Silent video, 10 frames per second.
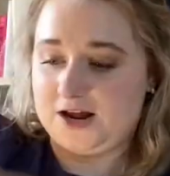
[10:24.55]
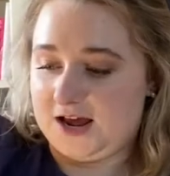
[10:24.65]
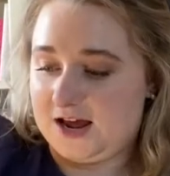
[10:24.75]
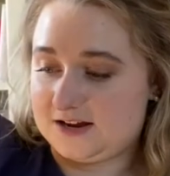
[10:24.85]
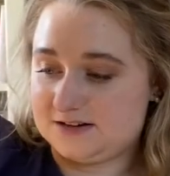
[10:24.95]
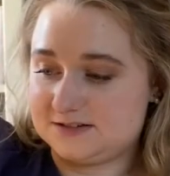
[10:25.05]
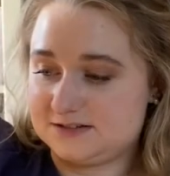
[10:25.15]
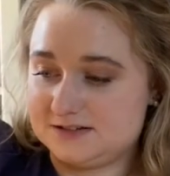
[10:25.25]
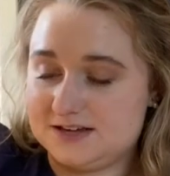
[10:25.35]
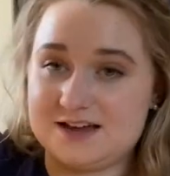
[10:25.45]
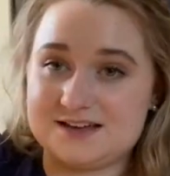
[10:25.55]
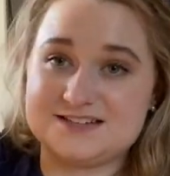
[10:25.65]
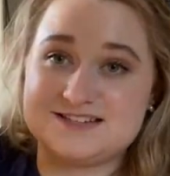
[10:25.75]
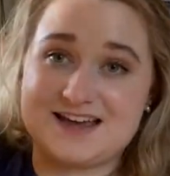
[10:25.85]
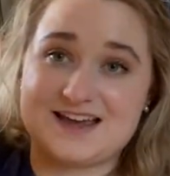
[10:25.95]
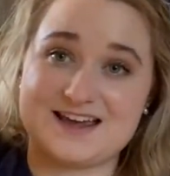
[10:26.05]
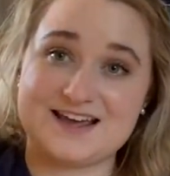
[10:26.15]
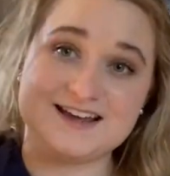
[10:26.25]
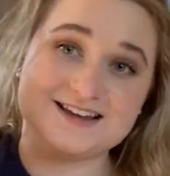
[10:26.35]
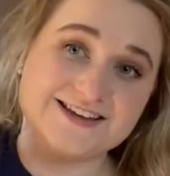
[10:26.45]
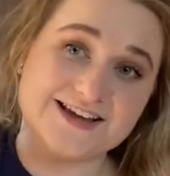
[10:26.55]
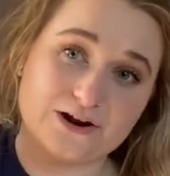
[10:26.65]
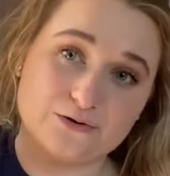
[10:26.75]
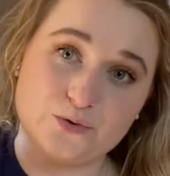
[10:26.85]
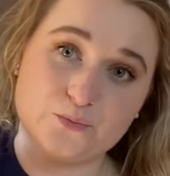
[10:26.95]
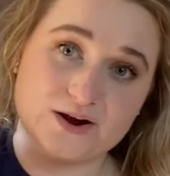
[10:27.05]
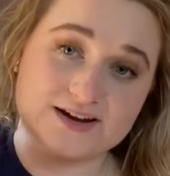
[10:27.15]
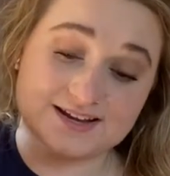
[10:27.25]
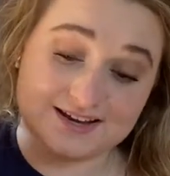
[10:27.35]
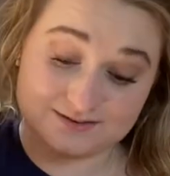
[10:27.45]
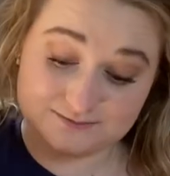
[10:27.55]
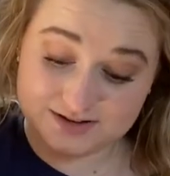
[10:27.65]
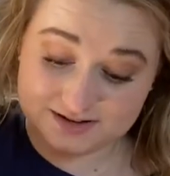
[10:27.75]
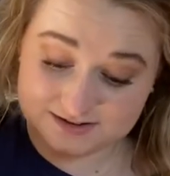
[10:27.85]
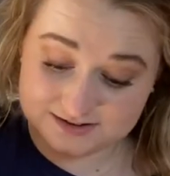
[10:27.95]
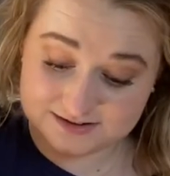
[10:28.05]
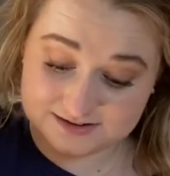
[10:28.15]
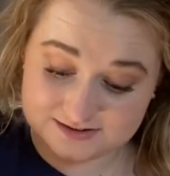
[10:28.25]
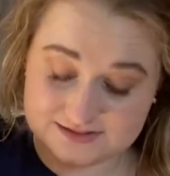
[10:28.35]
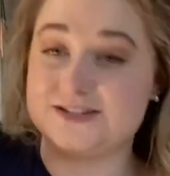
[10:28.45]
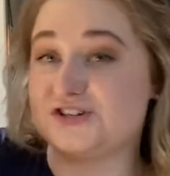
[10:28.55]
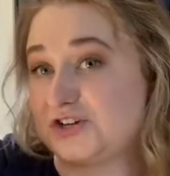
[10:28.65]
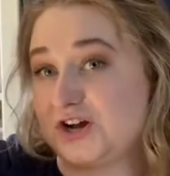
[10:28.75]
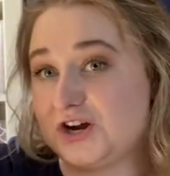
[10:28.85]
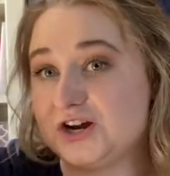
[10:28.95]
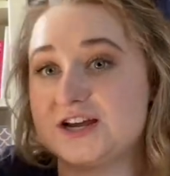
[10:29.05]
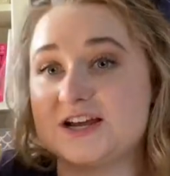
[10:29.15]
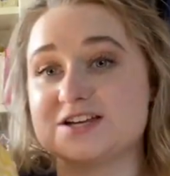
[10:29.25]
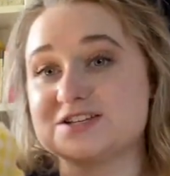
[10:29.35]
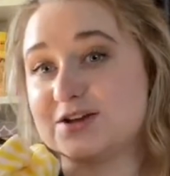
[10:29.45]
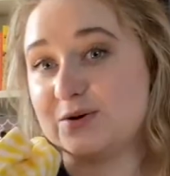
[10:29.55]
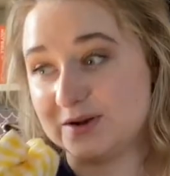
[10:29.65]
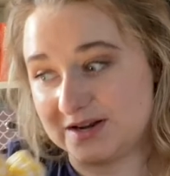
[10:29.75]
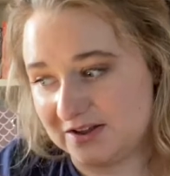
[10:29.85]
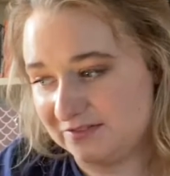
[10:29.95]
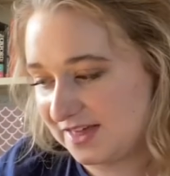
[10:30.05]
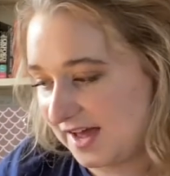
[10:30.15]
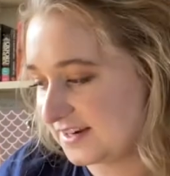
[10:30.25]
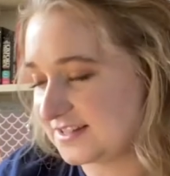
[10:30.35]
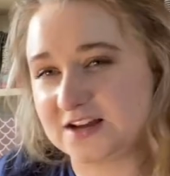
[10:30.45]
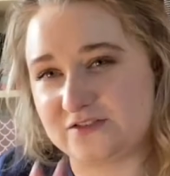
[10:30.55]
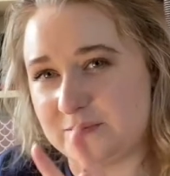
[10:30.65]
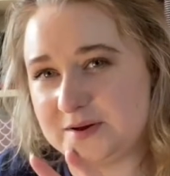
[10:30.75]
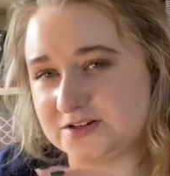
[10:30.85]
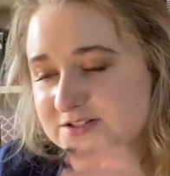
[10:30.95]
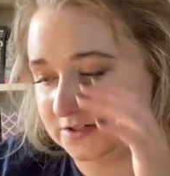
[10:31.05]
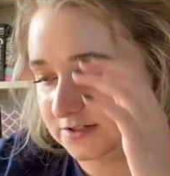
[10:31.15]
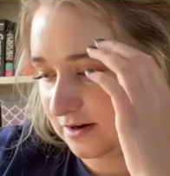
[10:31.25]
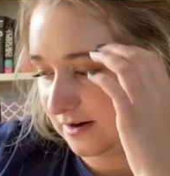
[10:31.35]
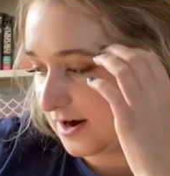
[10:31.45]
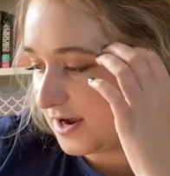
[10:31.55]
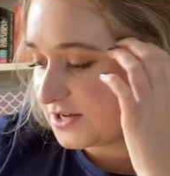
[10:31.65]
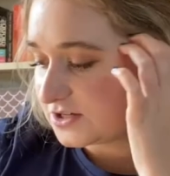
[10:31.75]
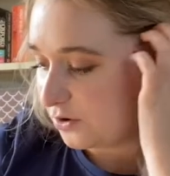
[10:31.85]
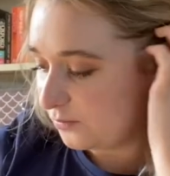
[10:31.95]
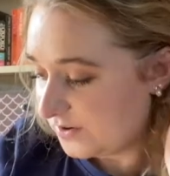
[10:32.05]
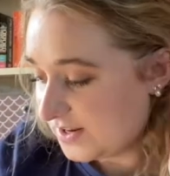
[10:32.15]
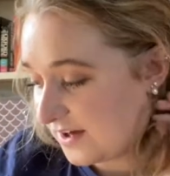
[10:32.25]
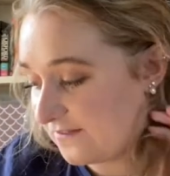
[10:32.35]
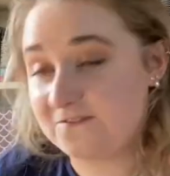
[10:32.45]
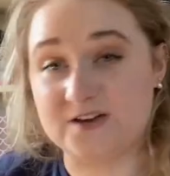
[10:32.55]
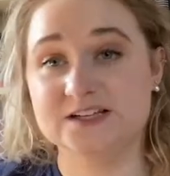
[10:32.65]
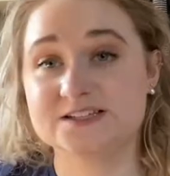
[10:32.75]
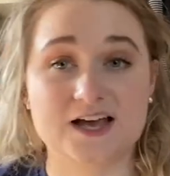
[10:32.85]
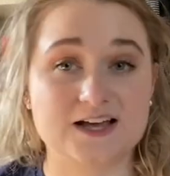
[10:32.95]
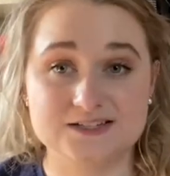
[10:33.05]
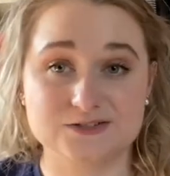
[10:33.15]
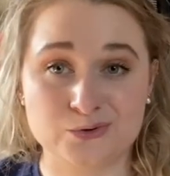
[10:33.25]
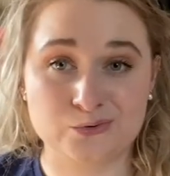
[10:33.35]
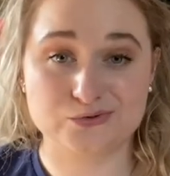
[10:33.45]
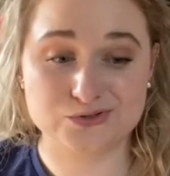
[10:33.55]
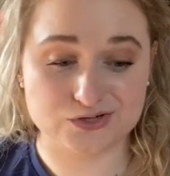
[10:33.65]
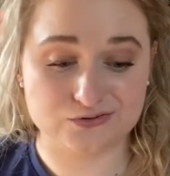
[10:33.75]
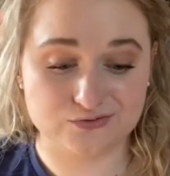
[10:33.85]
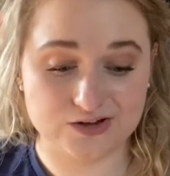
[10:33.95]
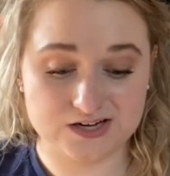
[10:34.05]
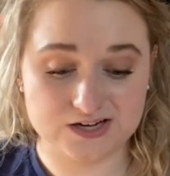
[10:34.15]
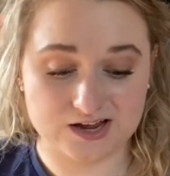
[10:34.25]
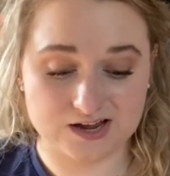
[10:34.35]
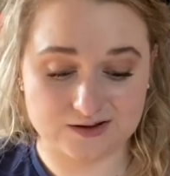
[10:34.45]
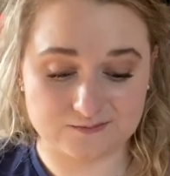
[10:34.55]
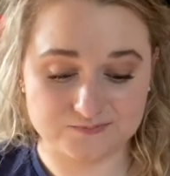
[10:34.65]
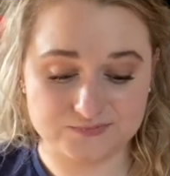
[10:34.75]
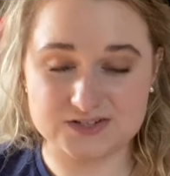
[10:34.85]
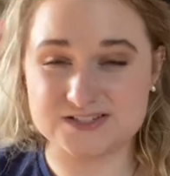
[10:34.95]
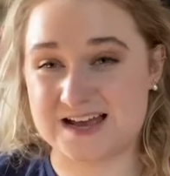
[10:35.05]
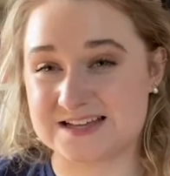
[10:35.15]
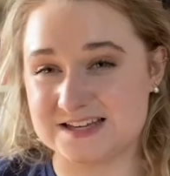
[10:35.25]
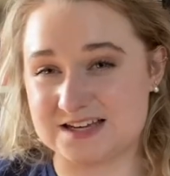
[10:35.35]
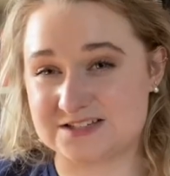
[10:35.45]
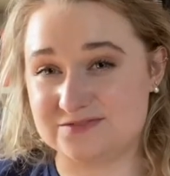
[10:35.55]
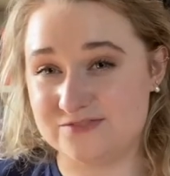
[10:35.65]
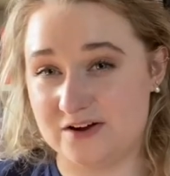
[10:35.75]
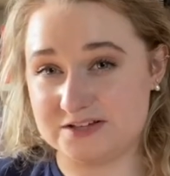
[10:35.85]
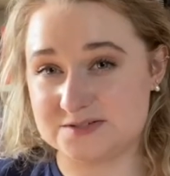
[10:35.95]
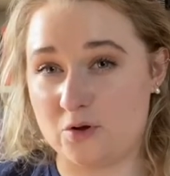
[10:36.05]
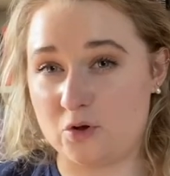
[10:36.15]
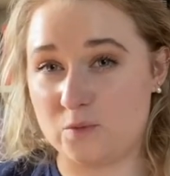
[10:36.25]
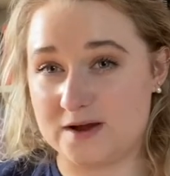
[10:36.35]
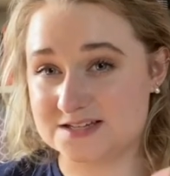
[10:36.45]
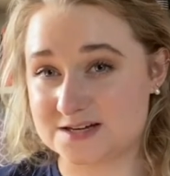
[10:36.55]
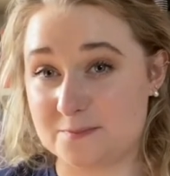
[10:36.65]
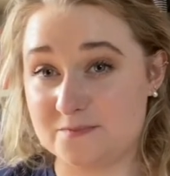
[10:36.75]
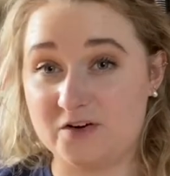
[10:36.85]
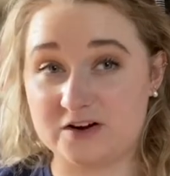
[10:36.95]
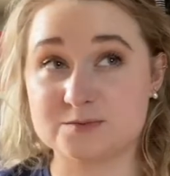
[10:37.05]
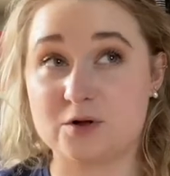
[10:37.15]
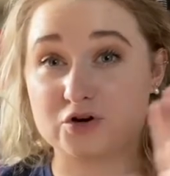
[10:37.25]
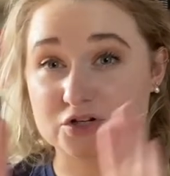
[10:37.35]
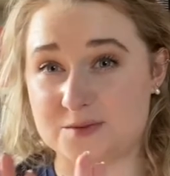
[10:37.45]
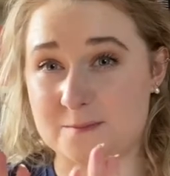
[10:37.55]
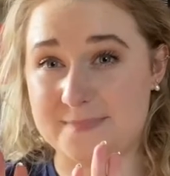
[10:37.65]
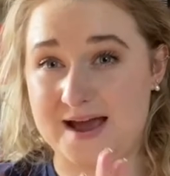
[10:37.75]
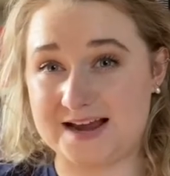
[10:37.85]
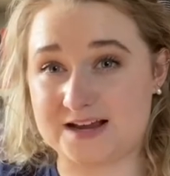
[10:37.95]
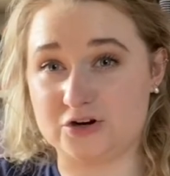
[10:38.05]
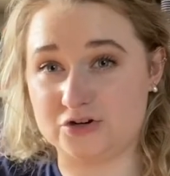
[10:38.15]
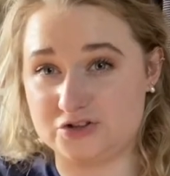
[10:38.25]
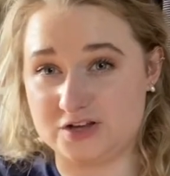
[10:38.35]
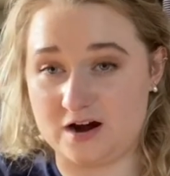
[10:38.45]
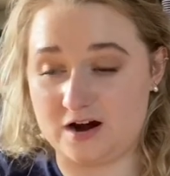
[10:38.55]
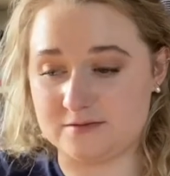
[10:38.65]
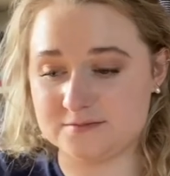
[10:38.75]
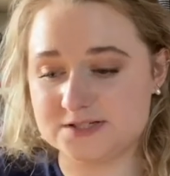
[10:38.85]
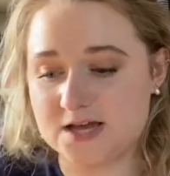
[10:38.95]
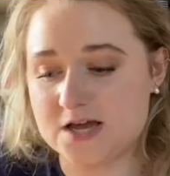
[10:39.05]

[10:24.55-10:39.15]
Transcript: And yeah, it's a yellow and white gingham seersucker. So love that. It's kind of a bigger seersucker. So hopefully that fits. I still don't know if it's going to fit, because it has like, it's a very small waist and very small across the back and under the arms.